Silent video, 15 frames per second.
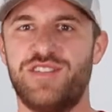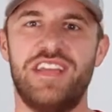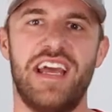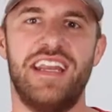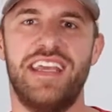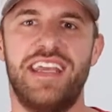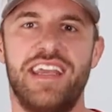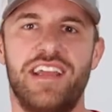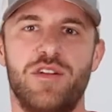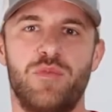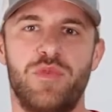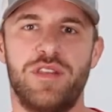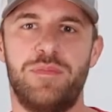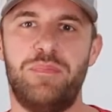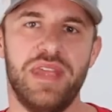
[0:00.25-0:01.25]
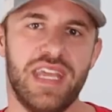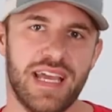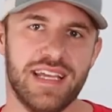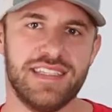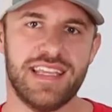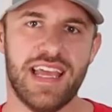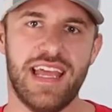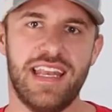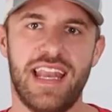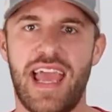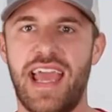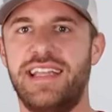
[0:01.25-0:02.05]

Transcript: Teddy here with BSN,